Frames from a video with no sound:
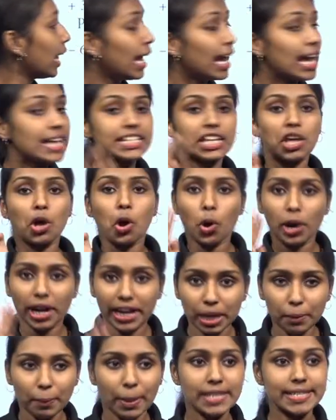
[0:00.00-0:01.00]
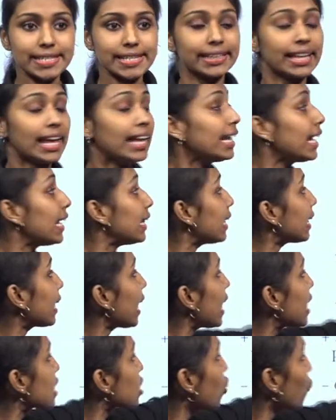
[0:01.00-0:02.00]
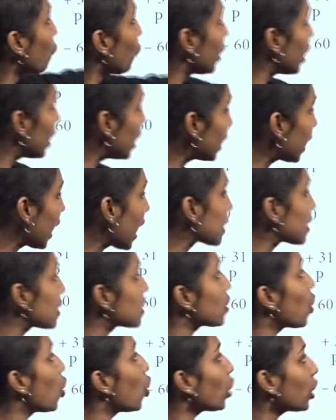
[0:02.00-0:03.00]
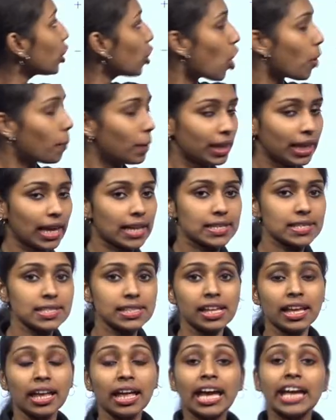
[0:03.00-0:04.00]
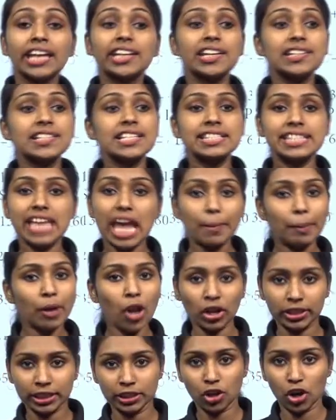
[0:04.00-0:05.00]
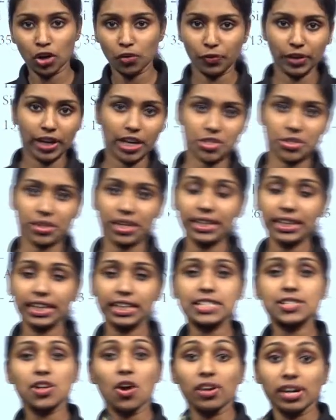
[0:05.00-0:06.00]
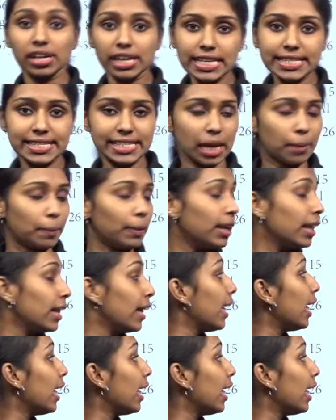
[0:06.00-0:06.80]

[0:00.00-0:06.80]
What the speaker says: As I already mentioned that in the case of inert gases or noble gases, it has a stable octet configuration, right? It is already stable.